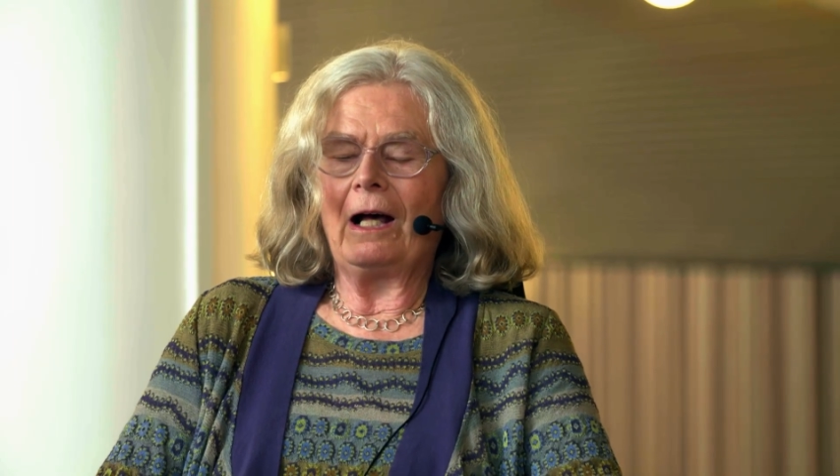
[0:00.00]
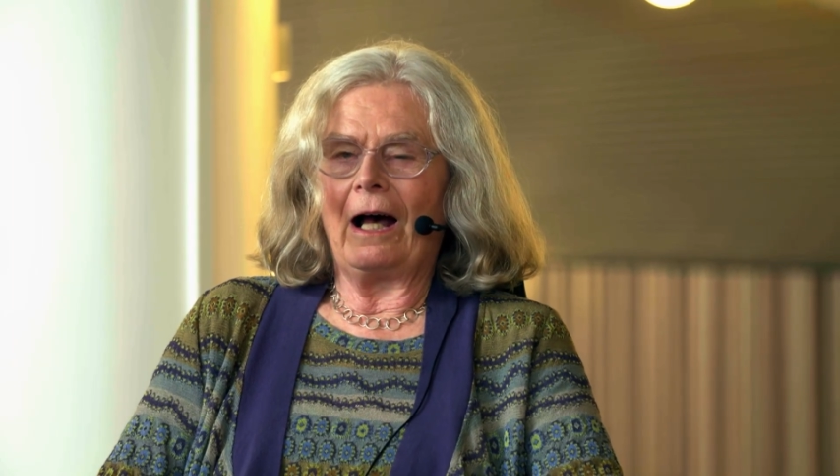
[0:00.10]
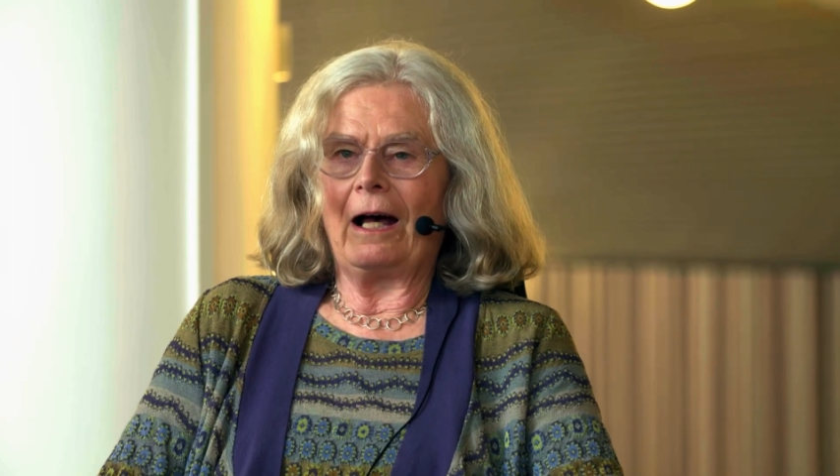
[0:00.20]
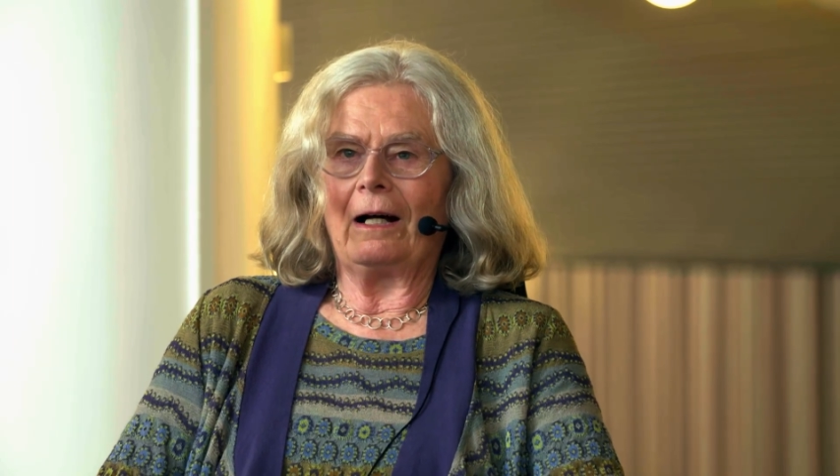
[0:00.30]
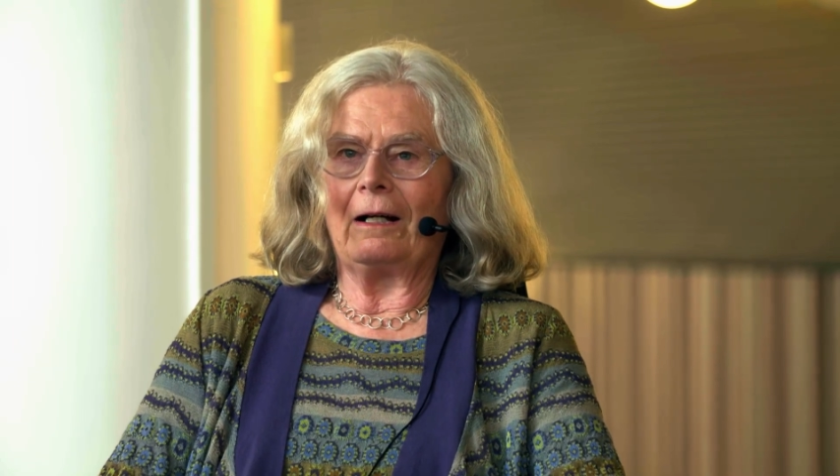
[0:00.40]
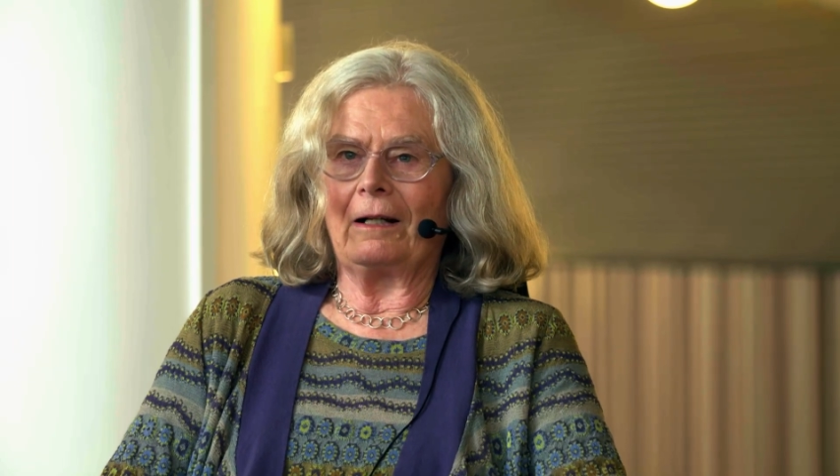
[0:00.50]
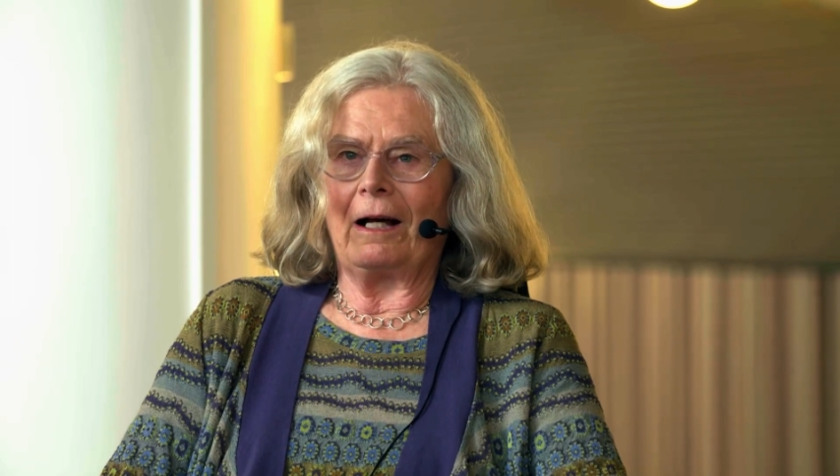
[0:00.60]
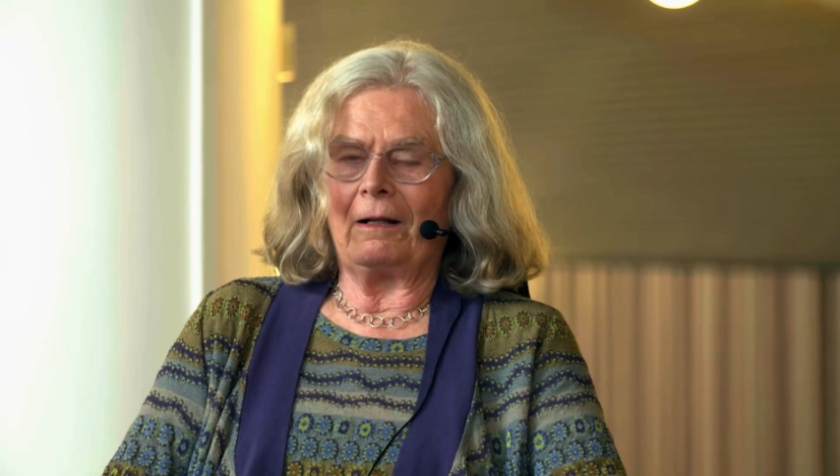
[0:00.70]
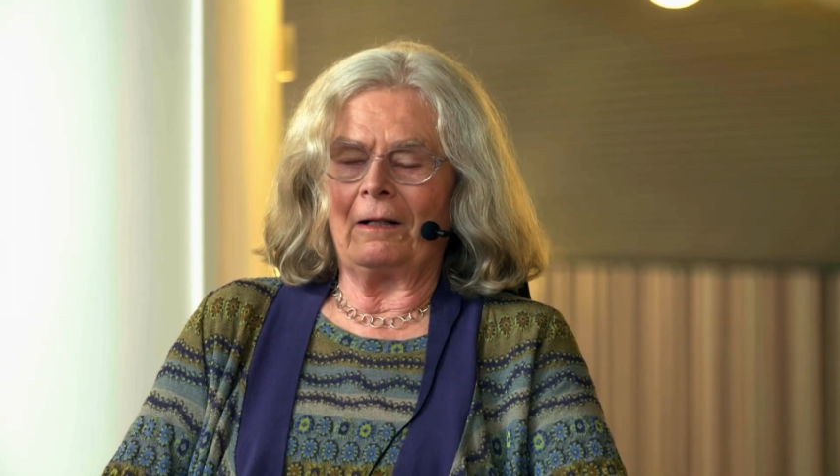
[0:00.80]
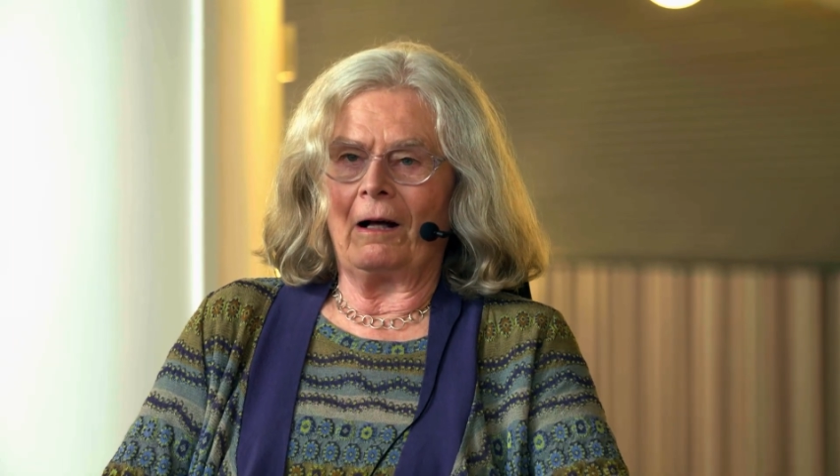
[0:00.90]

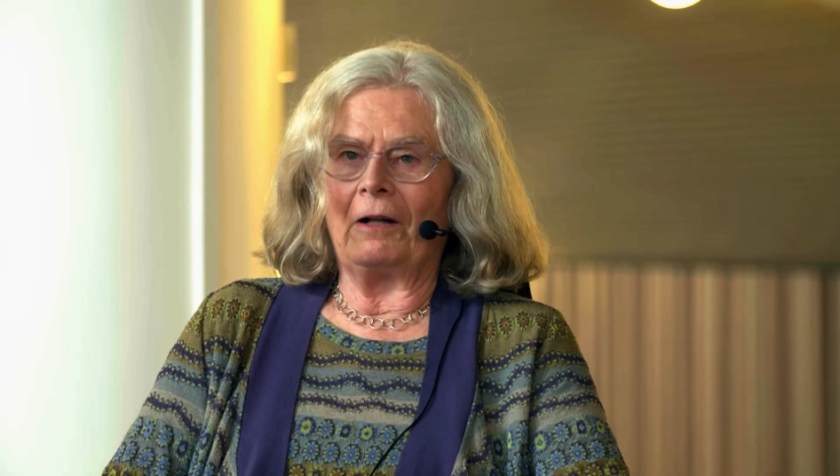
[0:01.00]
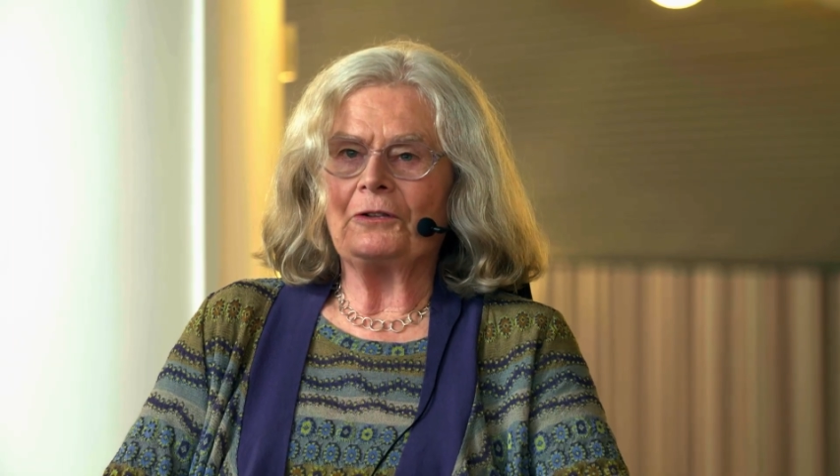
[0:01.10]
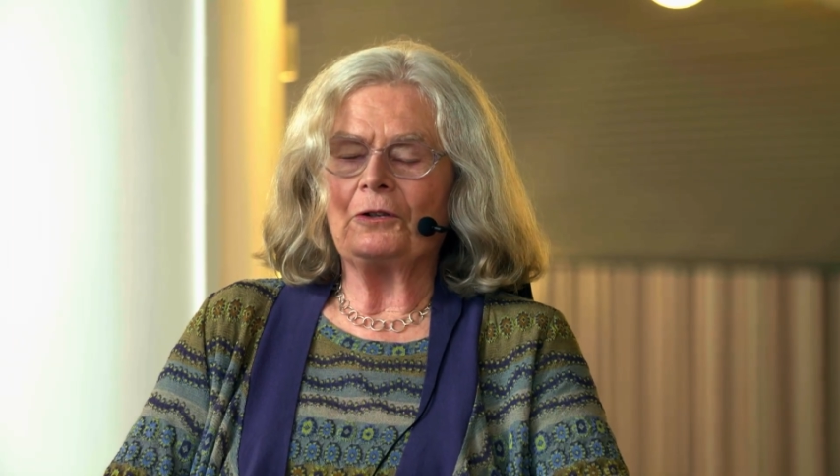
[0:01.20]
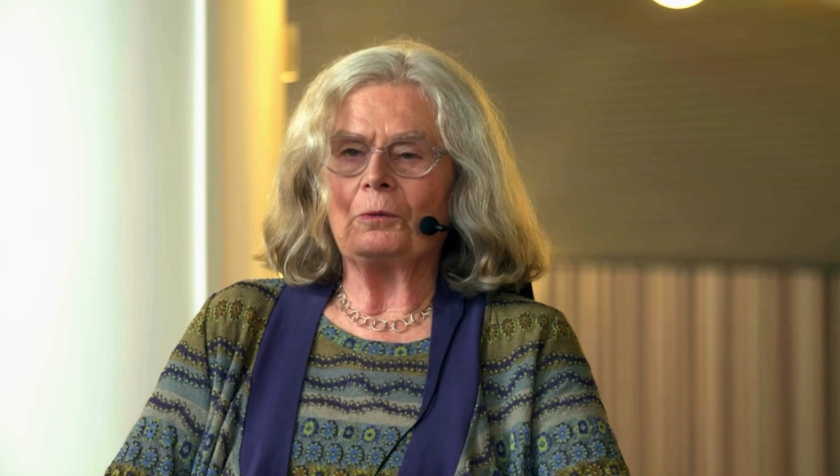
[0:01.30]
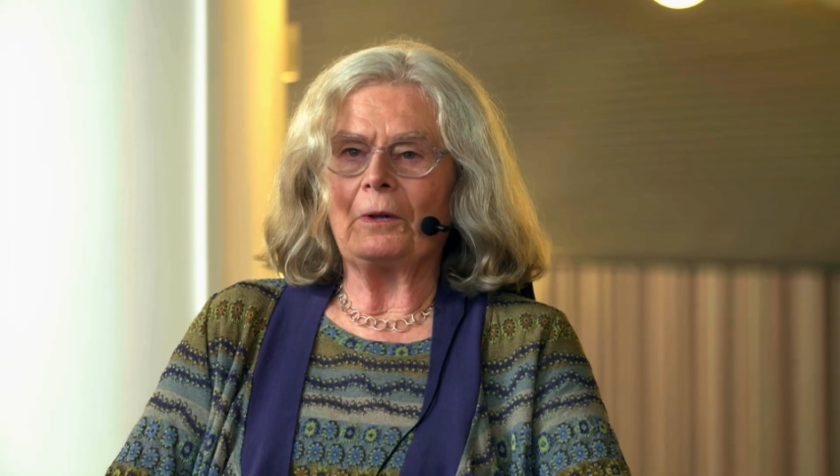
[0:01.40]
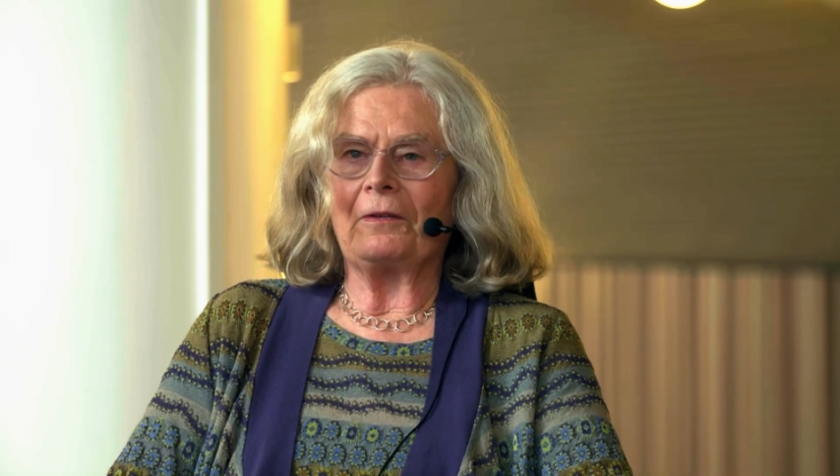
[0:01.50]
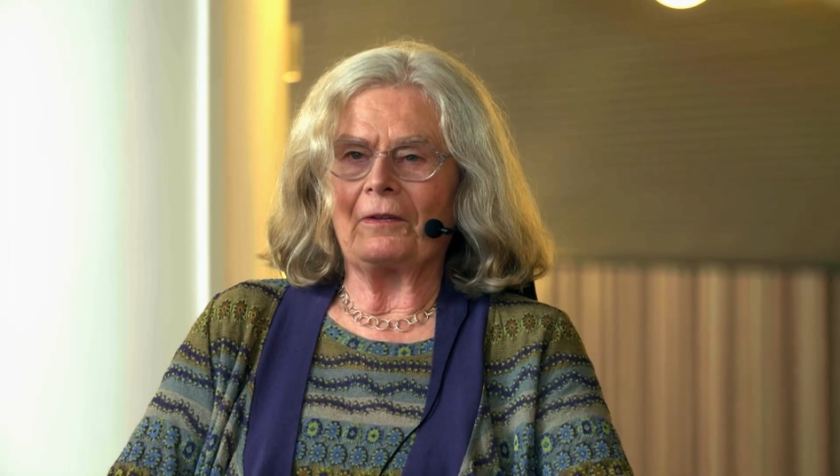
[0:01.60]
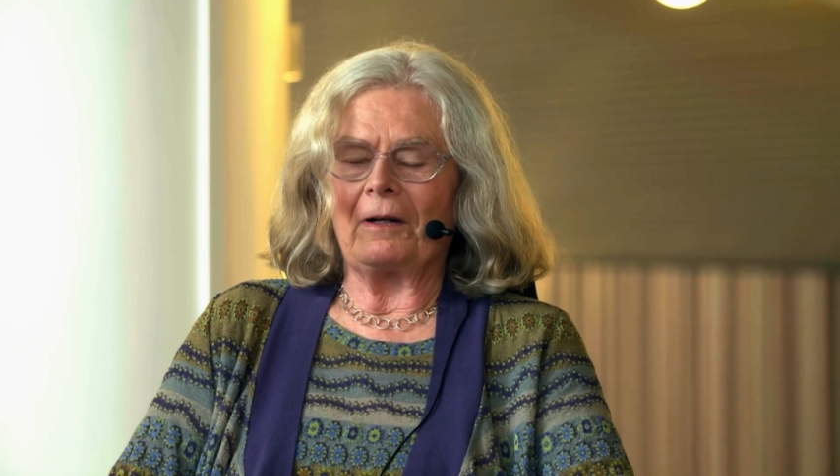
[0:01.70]
I'll do with